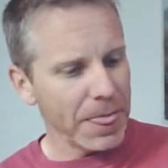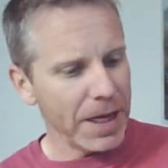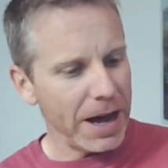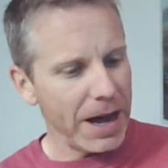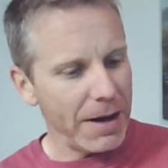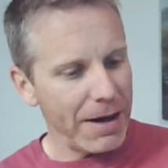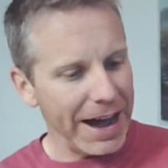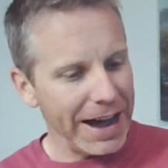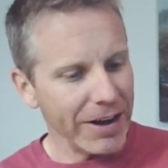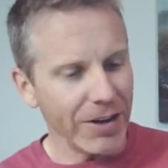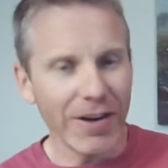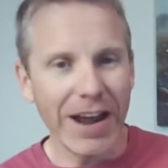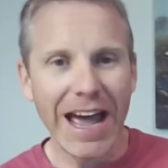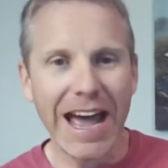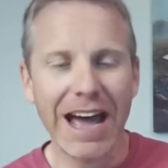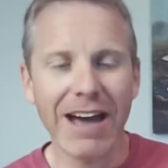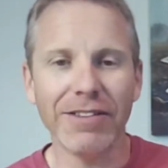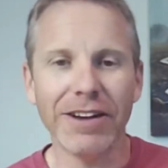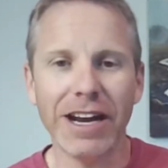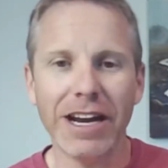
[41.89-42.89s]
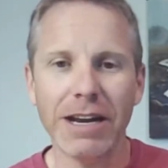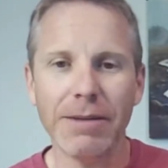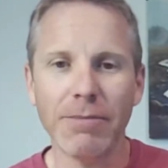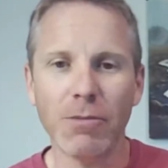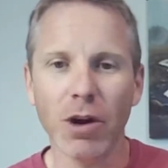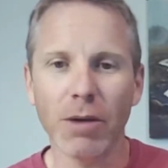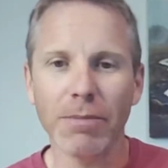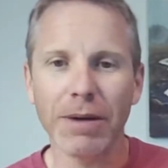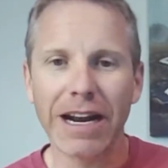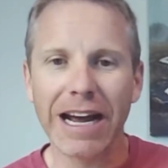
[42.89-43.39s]
I don't have it
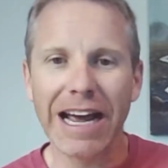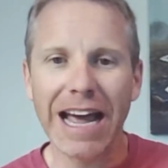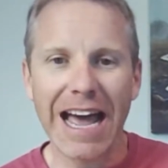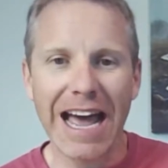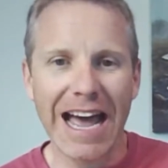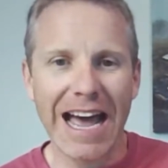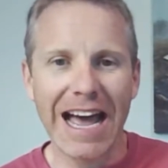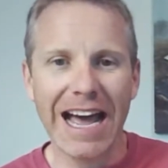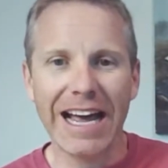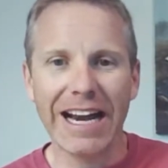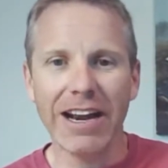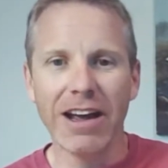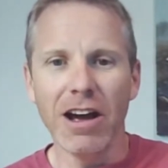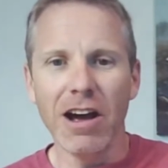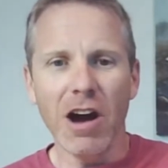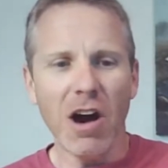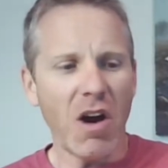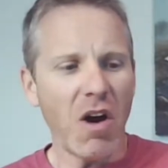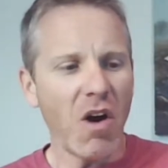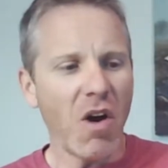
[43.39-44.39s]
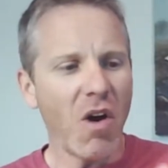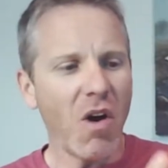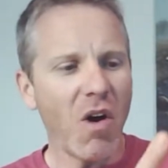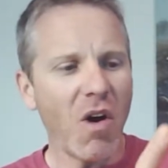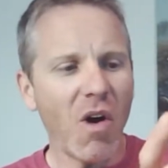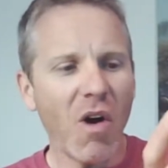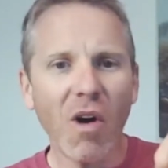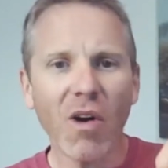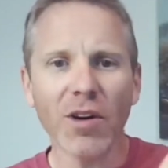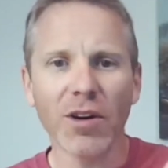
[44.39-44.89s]
anymore, but I had a
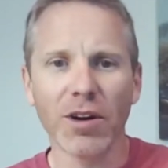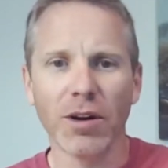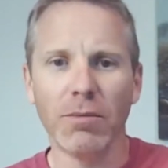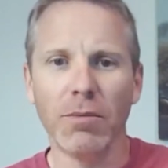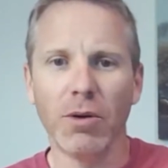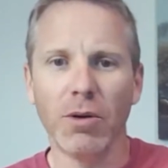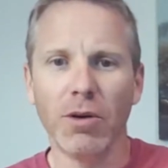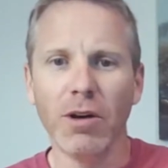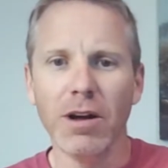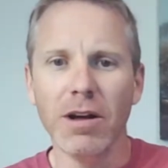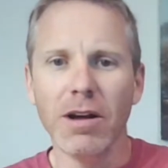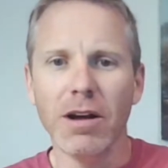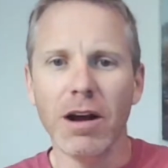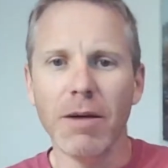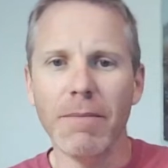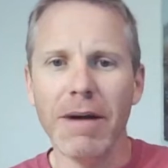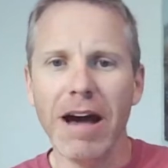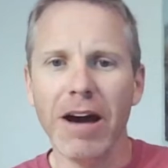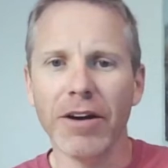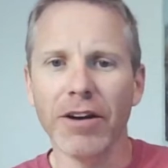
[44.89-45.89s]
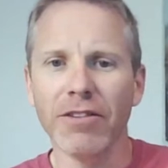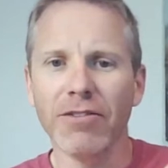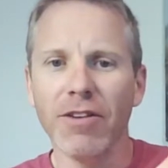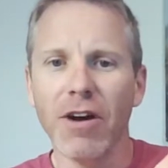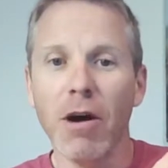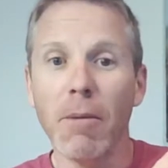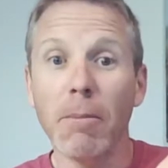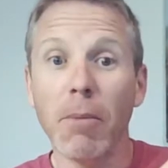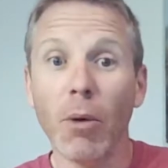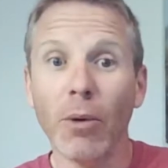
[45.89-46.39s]
horrible amount of
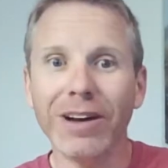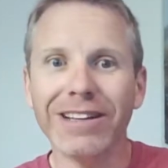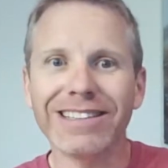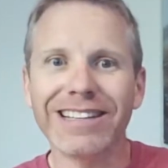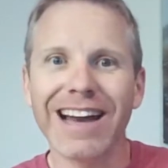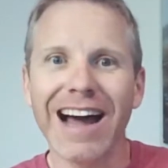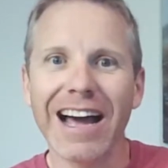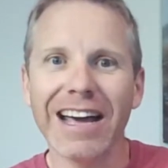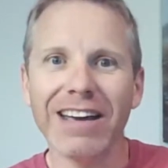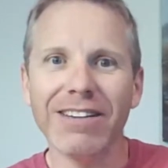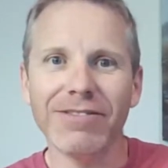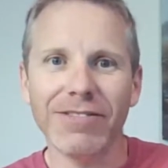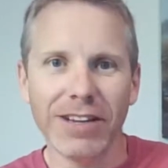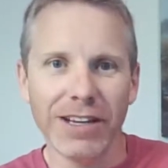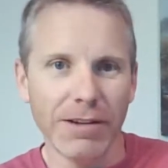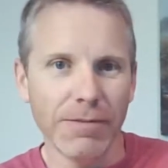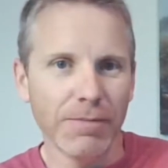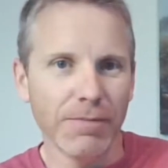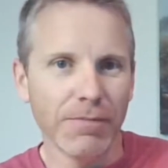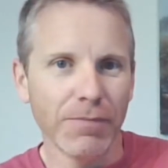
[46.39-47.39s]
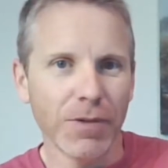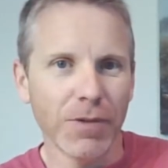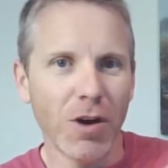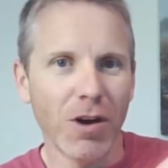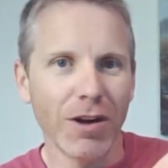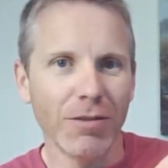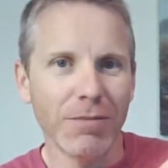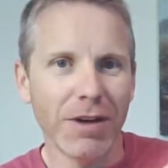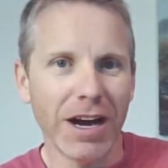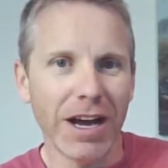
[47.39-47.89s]
poison ivy
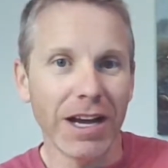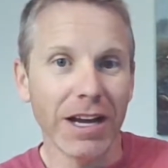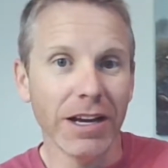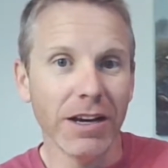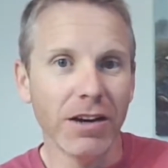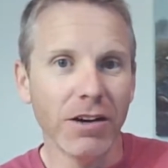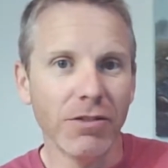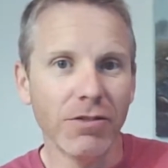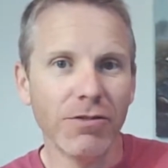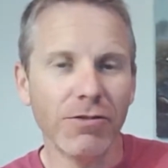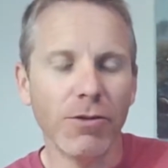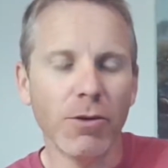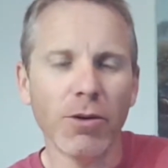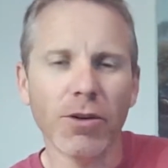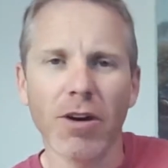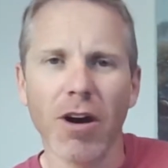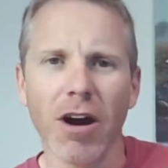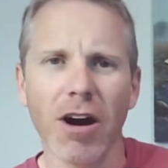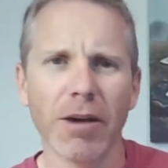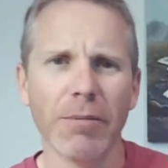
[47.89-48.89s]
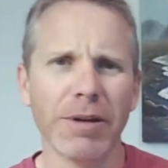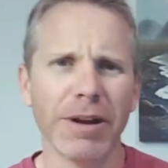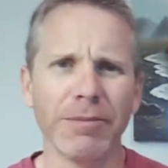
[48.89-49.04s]
on my forearm.